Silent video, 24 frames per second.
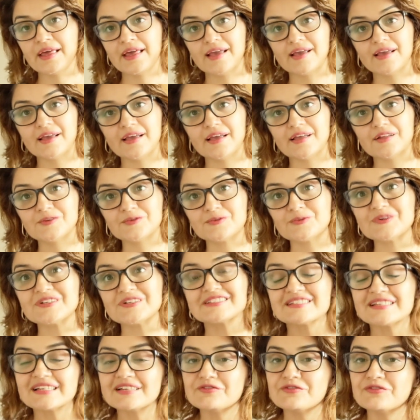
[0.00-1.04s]
And
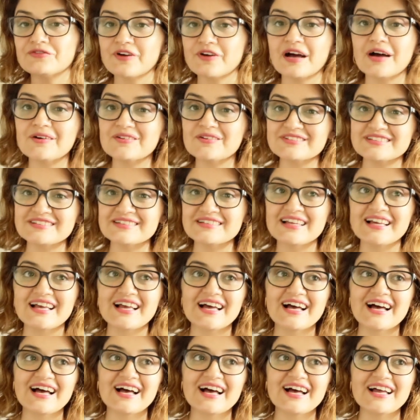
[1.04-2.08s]
once I found
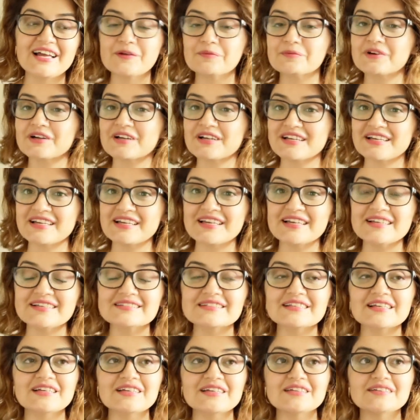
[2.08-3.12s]
Abraham
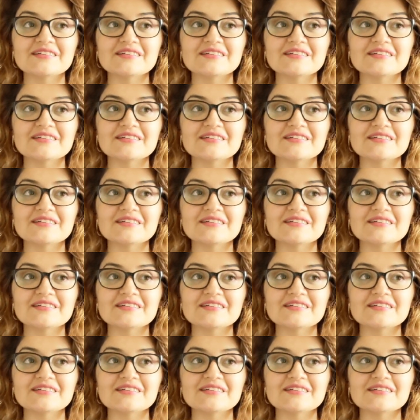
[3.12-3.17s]
Hicks,